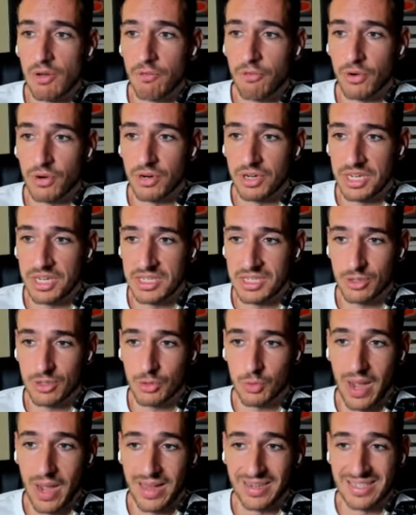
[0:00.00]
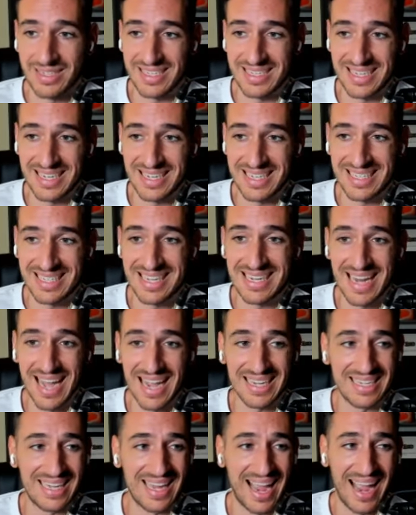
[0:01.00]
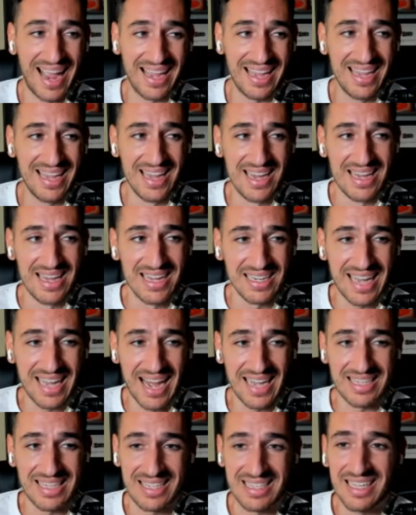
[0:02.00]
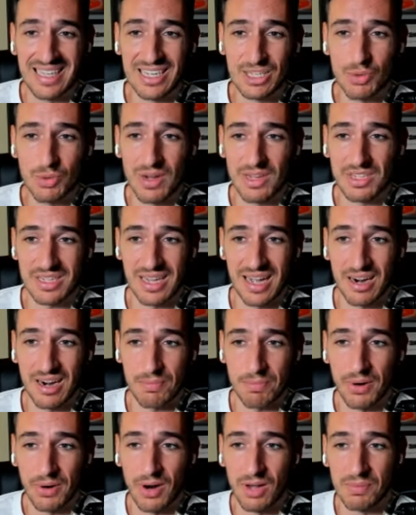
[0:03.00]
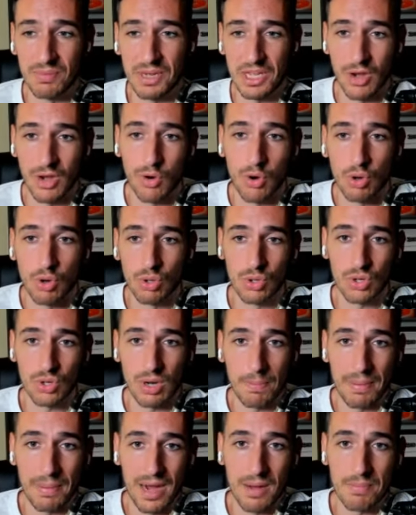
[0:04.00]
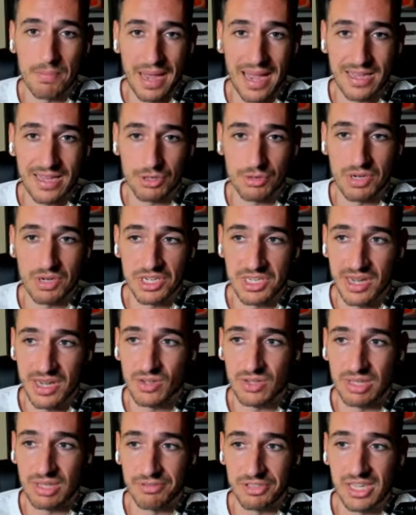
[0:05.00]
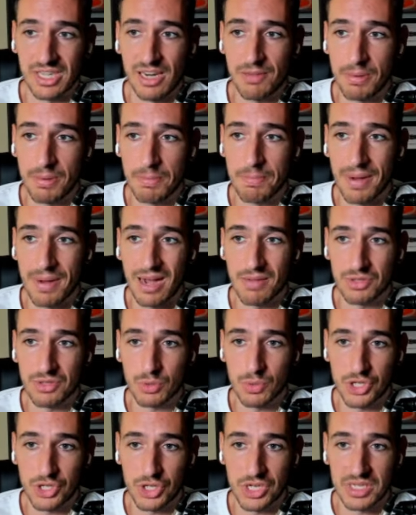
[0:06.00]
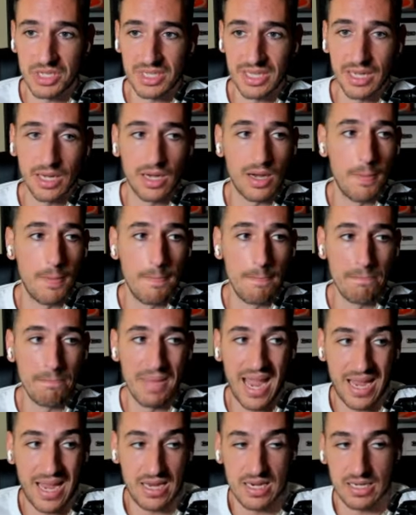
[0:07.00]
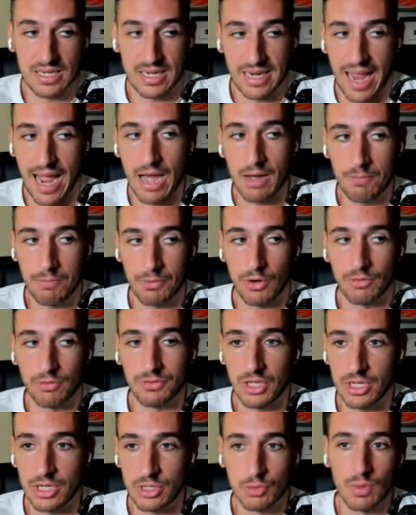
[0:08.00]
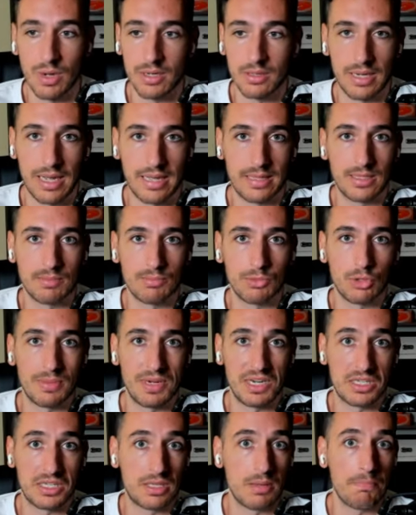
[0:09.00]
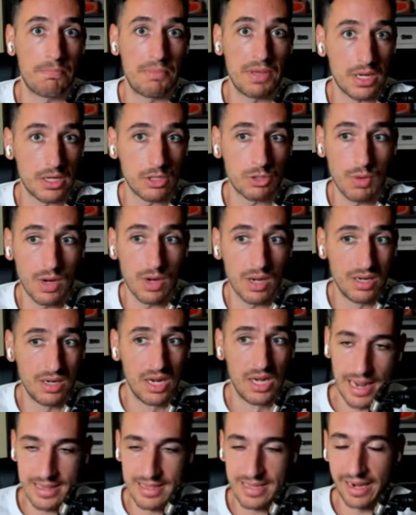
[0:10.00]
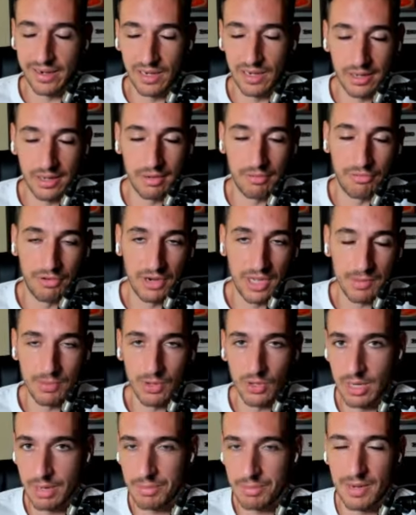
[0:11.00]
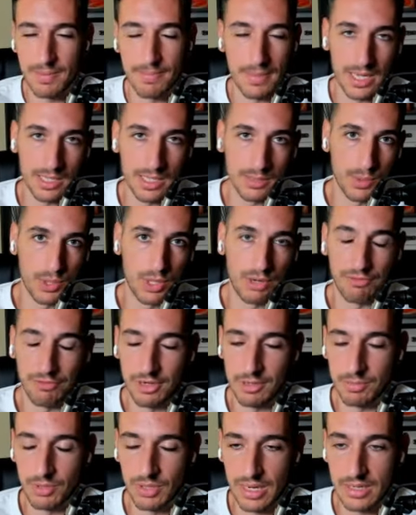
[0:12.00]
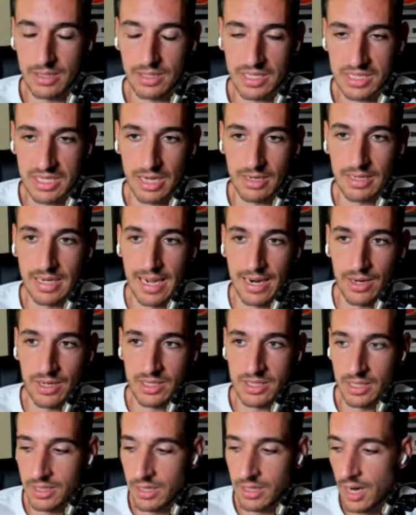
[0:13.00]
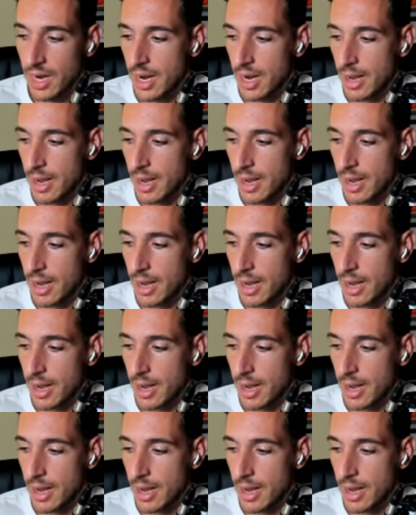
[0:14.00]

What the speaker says: for this as well. It's 69k. Guys, these ones are probably all gonna pump as a result. If Slippy pumps, which is the main cap of this one at the moment, is the biggest one, and technically Fleabone, I mean, Madbone and Fleabone are the same character,